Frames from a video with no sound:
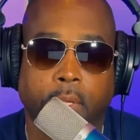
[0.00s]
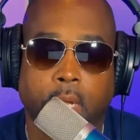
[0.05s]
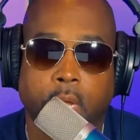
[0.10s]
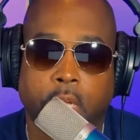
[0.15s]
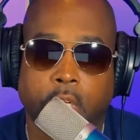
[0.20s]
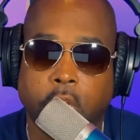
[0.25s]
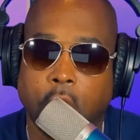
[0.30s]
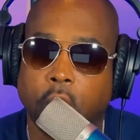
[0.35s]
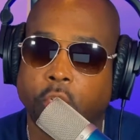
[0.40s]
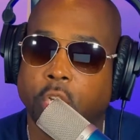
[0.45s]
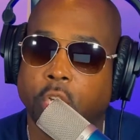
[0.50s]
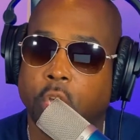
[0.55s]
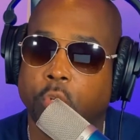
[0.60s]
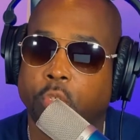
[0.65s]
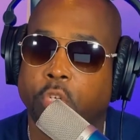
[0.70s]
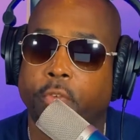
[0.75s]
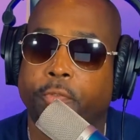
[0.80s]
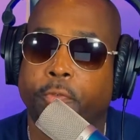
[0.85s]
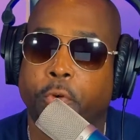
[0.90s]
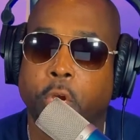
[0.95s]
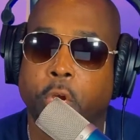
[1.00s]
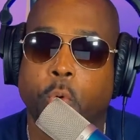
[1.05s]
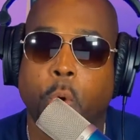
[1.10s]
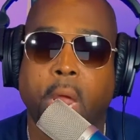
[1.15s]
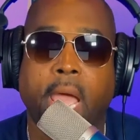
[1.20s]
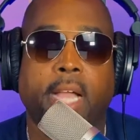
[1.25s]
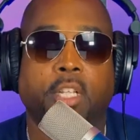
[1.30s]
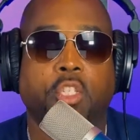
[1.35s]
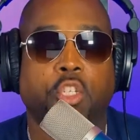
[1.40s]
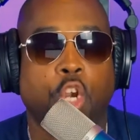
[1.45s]
Salute to the free
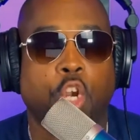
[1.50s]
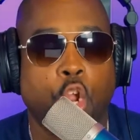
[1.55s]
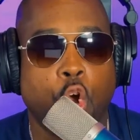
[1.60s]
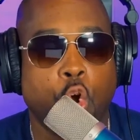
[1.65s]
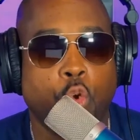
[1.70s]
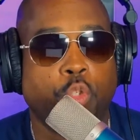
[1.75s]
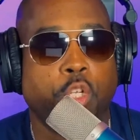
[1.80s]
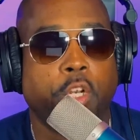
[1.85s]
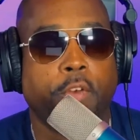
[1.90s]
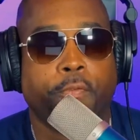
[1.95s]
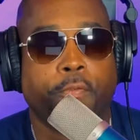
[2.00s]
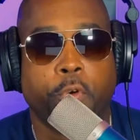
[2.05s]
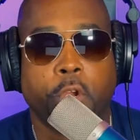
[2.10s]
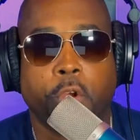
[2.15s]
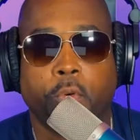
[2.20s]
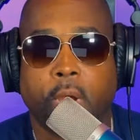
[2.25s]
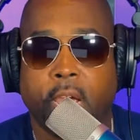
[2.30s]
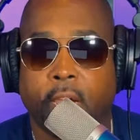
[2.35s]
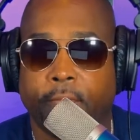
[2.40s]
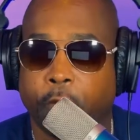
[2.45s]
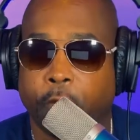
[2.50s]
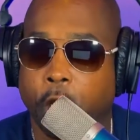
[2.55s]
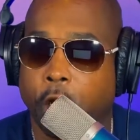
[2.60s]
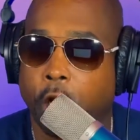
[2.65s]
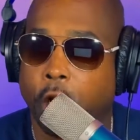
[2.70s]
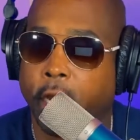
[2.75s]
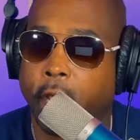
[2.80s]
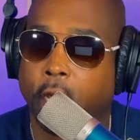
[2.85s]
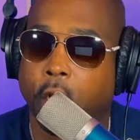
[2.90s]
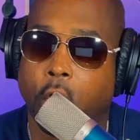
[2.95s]
crowd. Salute to the free crowd for your
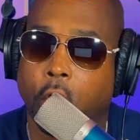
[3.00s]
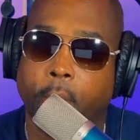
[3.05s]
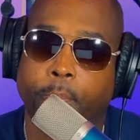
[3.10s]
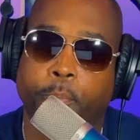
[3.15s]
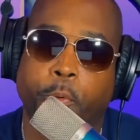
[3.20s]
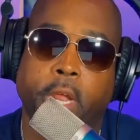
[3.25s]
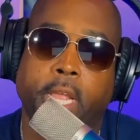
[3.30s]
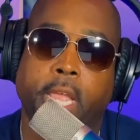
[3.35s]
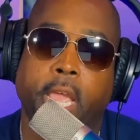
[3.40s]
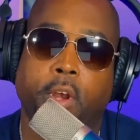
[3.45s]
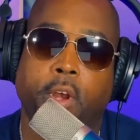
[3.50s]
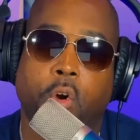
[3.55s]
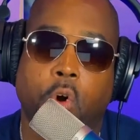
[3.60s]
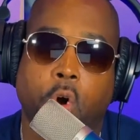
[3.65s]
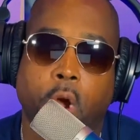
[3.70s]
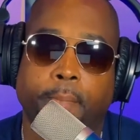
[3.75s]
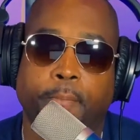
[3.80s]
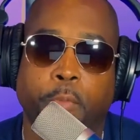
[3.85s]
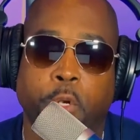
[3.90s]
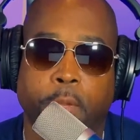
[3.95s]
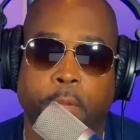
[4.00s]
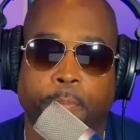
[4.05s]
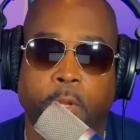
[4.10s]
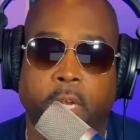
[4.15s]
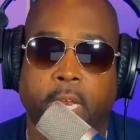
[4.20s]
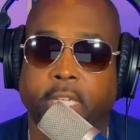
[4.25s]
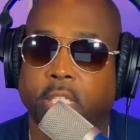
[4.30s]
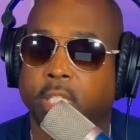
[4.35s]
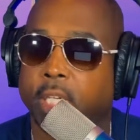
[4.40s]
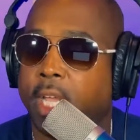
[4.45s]
heartache, heartbreak, and heart
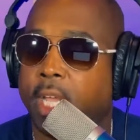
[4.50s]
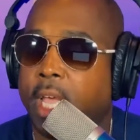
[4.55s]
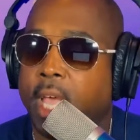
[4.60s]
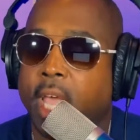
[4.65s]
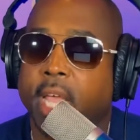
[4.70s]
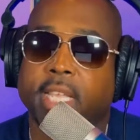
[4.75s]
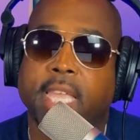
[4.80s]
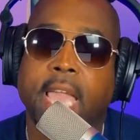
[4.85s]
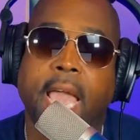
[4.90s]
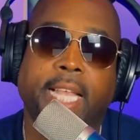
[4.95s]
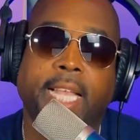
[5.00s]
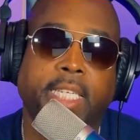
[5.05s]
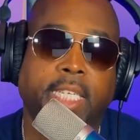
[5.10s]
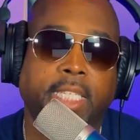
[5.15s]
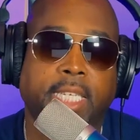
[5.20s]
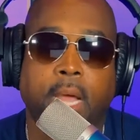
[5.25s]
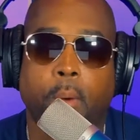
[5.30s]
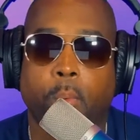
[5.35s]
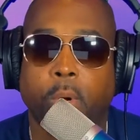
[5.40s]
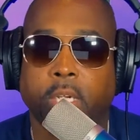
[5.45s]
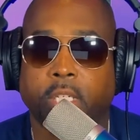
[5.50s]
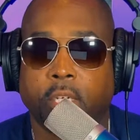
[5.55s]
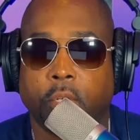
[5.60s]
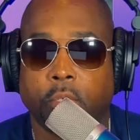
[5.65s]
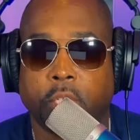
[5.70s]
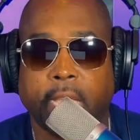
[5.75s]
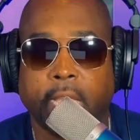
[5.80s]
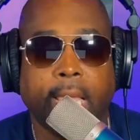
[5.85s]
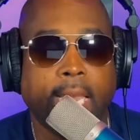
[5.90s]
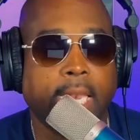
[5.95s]
manipulation. Guys, let's not waste no
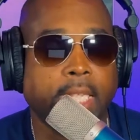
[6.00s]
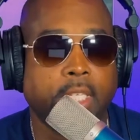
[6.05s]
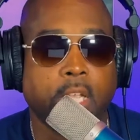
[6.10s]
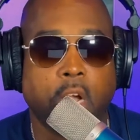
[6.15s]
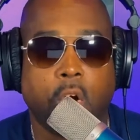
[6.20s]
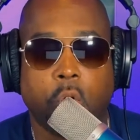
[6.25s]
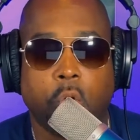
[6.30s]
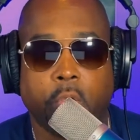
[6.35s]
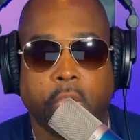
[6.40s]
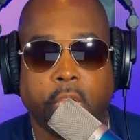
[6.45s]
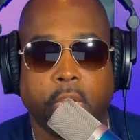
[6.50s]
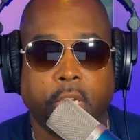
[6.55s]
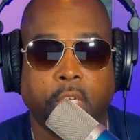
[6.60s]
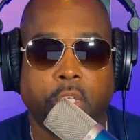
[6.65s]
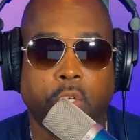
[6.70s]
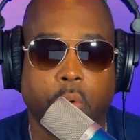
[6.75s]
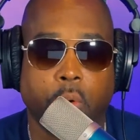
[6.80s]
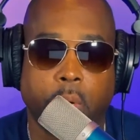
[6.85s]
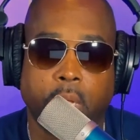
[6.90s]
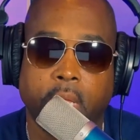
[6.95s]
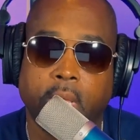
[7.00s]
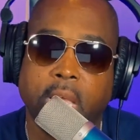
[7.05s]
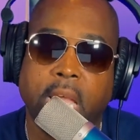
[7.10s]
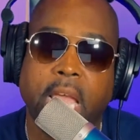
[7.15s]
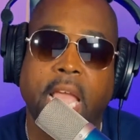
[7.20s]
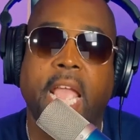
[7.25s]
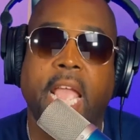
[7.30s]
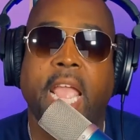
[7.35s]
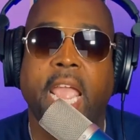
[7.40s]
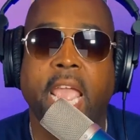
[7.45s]
time. Let's go on and get into it.
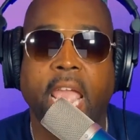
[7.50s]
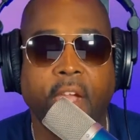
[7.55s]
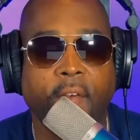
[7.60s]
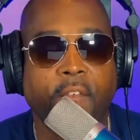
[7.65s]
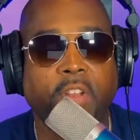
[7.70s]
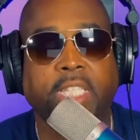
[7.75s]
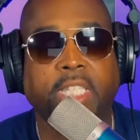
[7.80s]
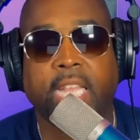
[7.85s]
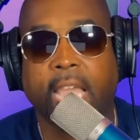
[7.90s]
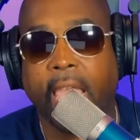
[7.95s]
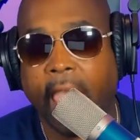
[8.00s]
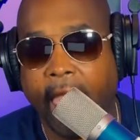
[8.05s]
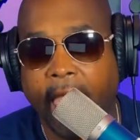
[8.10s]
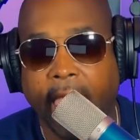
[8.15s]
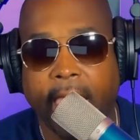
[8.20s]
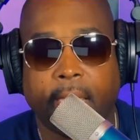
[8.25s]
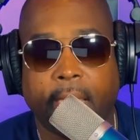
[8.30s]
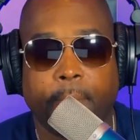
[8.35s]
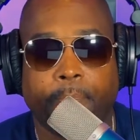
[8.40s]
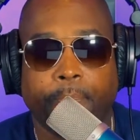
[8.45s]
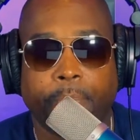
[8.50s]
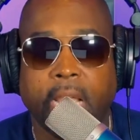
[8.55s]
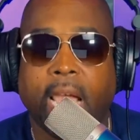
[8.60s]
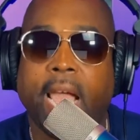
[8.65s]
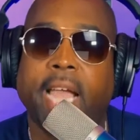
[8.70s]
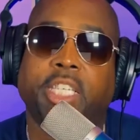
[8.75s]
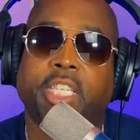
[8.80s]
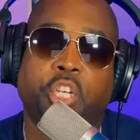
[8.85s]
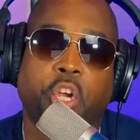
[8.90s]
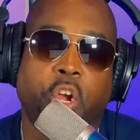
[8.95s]
Every time
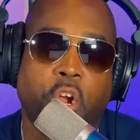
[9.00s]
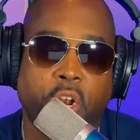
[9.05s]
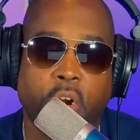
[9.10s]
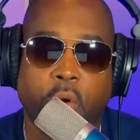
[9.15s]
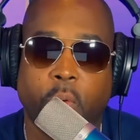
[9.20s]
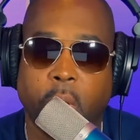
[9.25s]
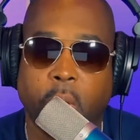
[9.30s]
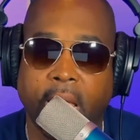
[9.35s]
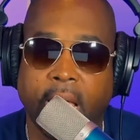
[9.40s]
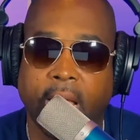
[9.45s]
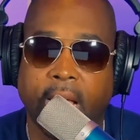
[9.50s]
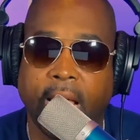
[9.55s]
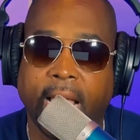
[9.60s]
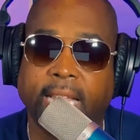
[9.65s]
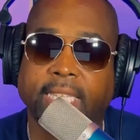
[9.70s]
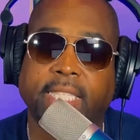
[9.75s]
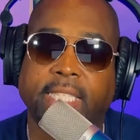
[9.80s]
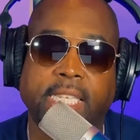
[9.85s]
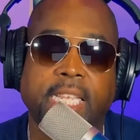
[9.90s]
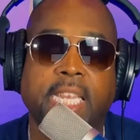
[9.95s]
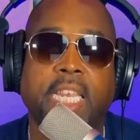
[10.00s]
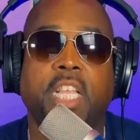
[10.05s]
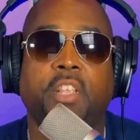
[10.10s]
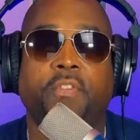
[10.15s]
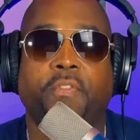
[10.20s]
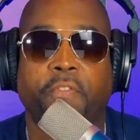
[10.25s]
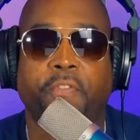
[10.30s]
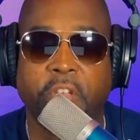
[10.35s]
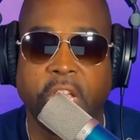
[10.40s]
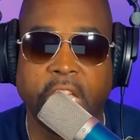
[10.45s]
I turn around, I see these
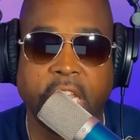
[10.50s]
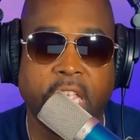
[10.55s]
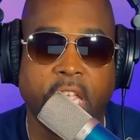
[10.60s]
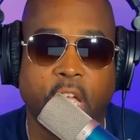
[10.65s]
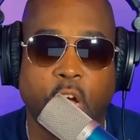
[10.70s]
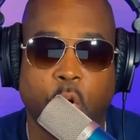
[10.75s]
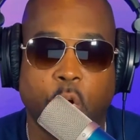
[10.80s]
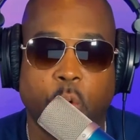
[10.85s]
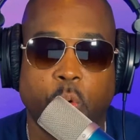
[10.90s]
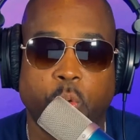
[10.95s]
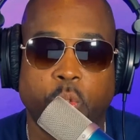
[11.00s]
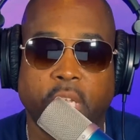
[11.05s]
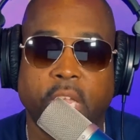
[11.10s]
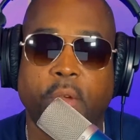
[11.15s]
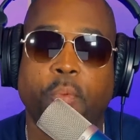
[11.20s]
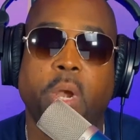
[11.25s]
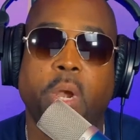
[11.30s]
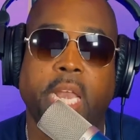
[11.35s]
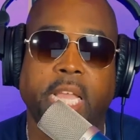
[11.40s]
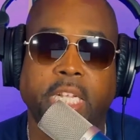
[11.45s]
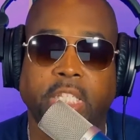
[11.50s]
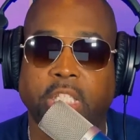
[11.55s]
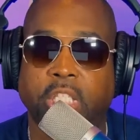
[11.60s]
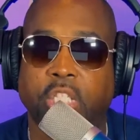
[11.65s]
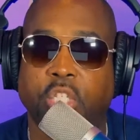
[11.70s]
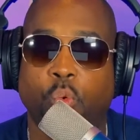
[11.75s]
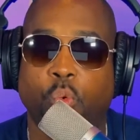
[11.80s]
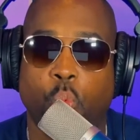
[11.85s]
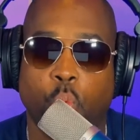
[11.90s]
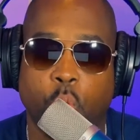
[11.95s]
videos in relation
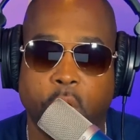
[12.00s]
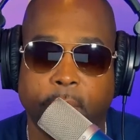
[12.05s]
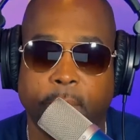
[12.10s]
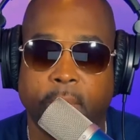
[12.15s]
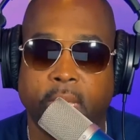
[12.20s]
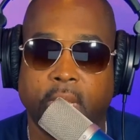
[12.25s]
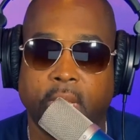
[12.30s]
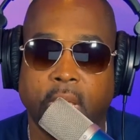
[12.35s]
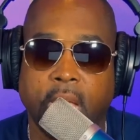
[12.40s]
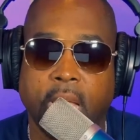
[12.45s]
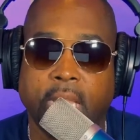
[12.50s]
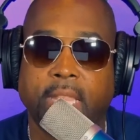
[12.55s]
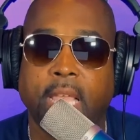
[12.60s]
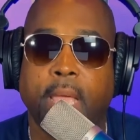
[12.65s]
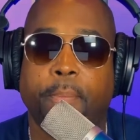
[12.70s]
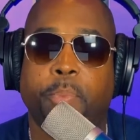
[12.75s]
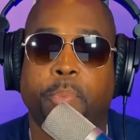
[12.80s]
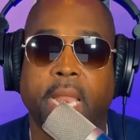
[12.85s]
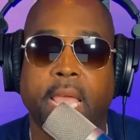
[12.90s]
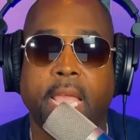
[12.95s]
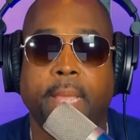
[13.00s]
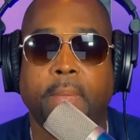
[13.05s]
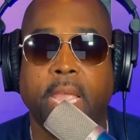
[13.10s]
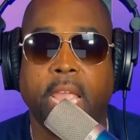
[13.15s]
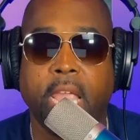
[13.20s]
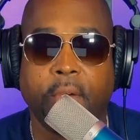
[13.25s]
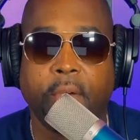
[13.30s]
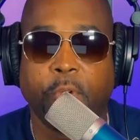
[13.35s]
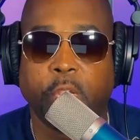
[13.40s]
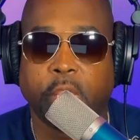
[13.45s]
to women that blame
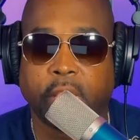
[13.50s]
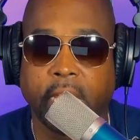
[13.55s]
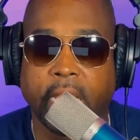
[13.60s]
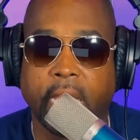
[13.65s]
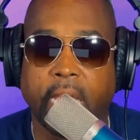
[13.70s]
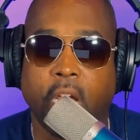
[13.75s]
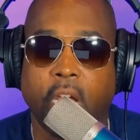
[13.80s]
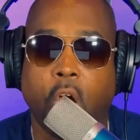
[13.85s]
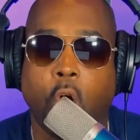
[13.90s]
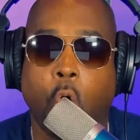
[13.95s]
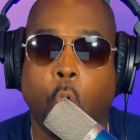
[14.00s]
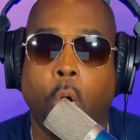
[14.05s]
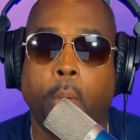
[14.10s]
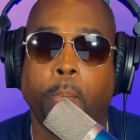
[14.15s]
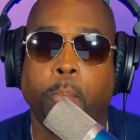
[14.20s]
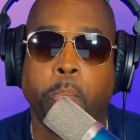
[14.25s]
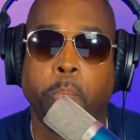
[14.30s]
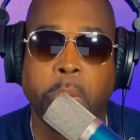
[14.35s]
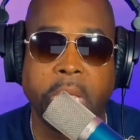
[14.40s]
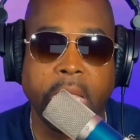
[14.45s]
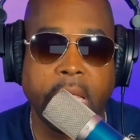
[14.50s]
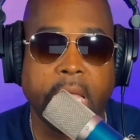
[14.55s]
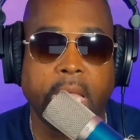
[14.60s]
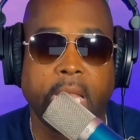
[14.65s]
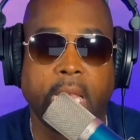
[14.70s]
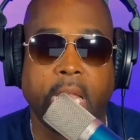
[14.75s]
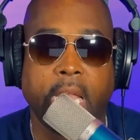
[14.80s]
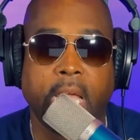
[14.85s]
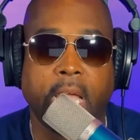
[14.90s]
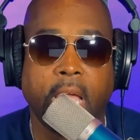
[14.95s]
everything on
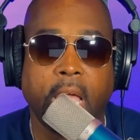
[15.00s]
men